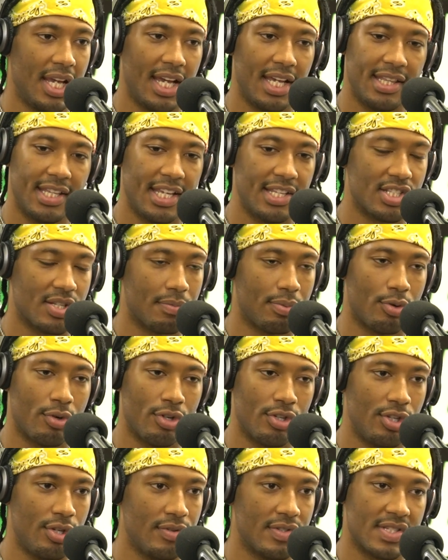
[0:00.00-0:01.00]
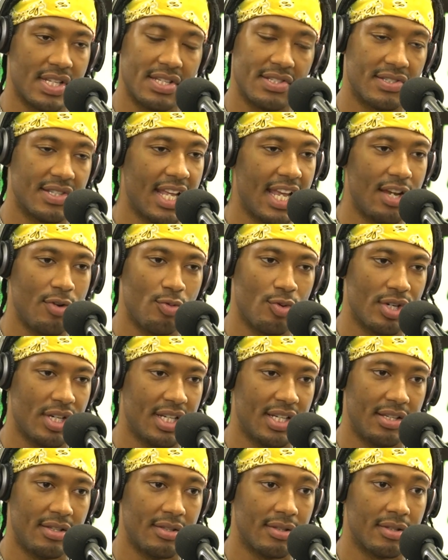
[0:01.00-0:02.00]
and they support you since day
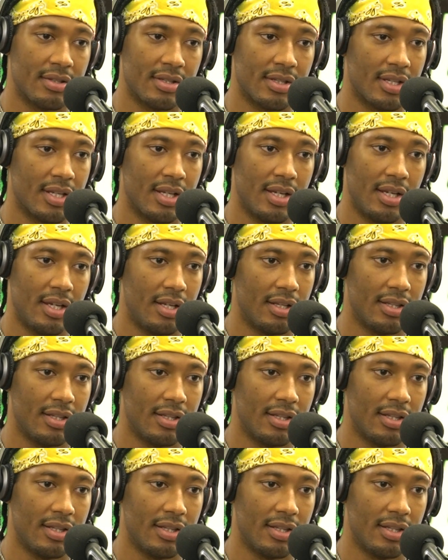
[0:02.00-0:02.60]
one. Yeah.